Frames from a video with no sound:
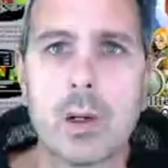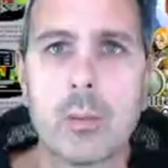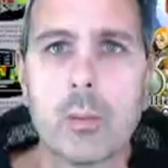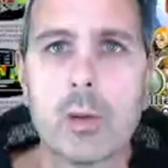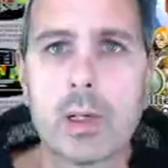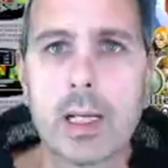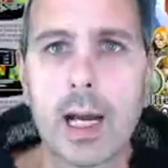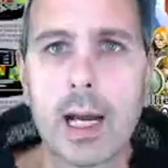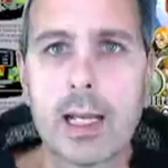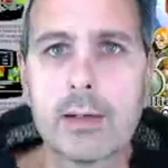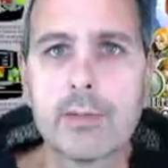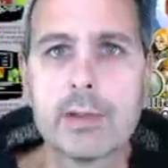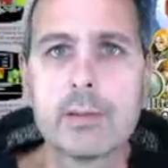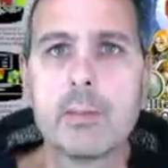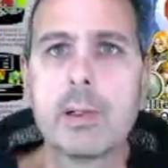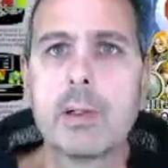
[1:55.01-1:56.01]
we're kind of
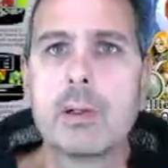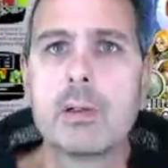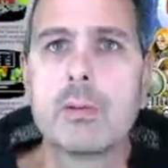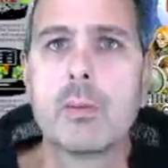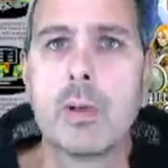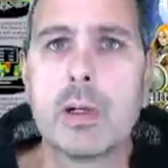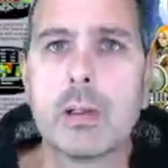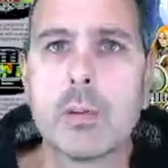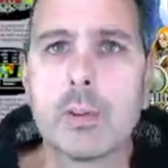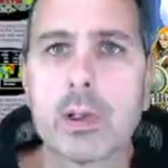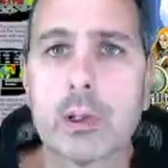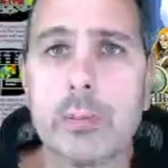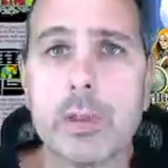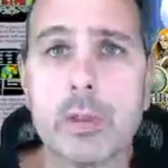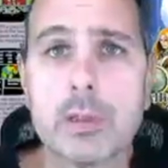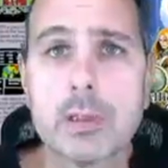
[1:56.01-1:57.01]
in the mode where we're going to
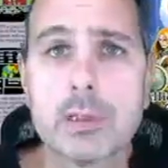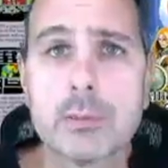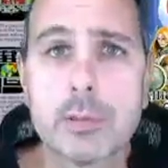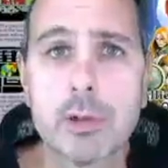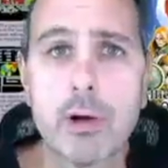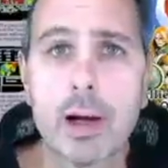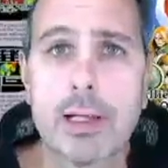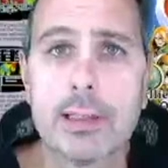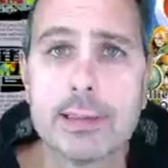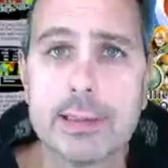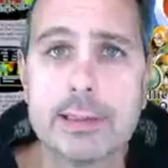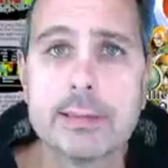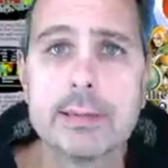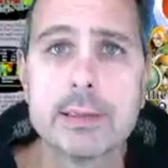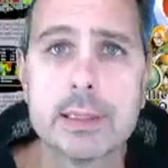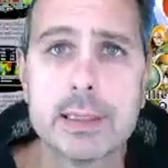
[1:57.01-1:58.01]
be doing some
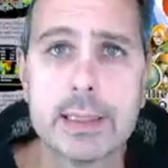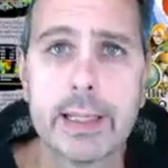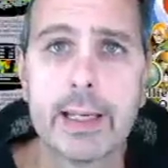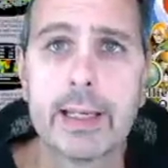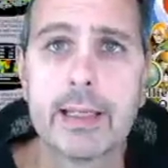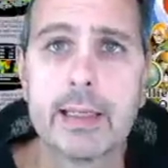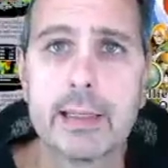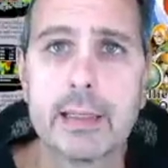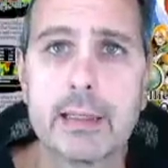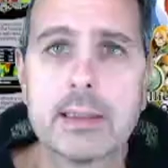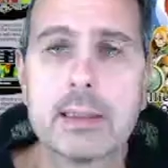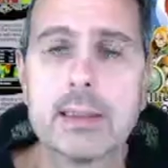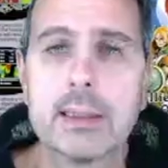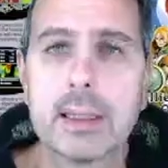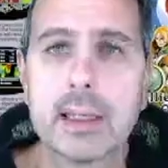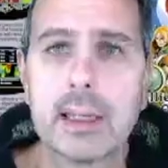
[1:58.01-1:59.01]
grinding today.
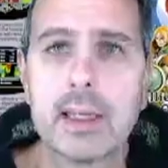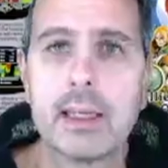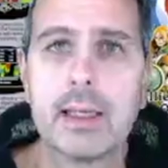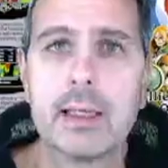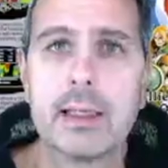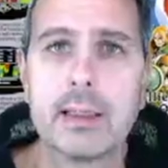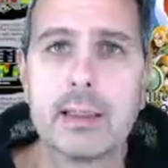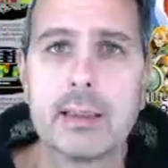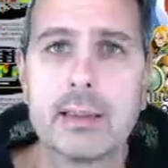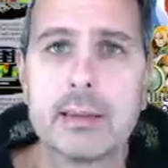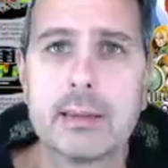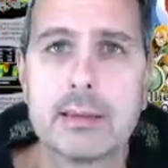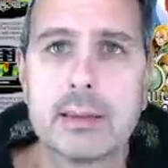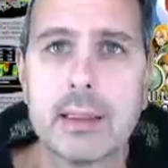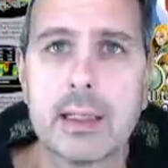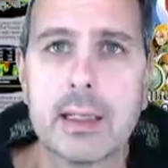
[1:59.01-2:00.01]
And
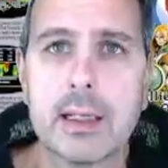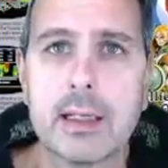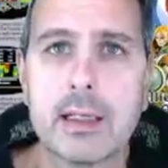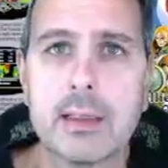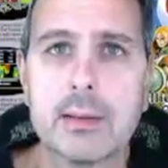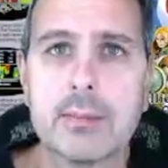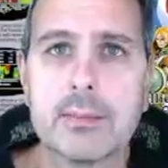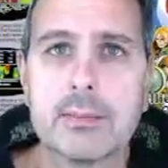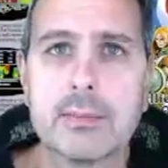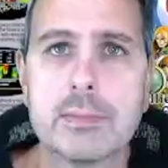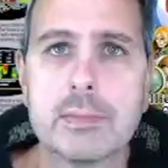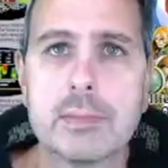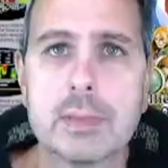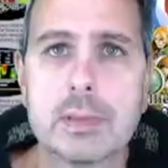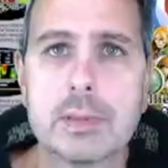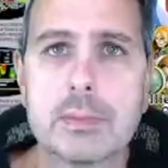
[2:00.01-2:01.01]

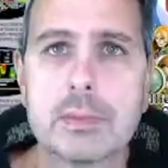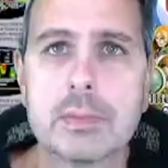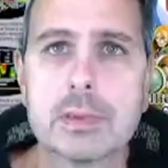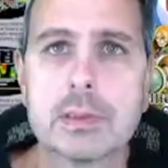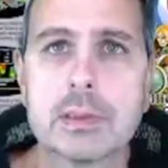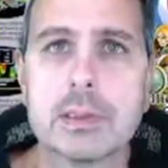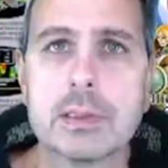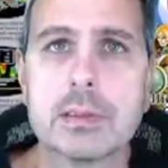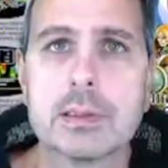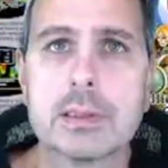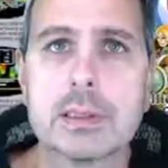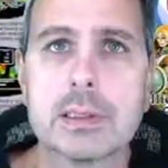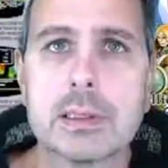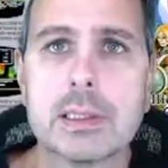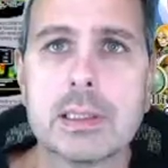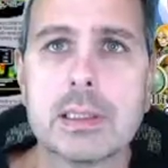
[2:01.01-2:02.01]
actually, let's
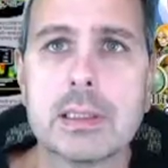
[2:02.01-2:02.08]
see,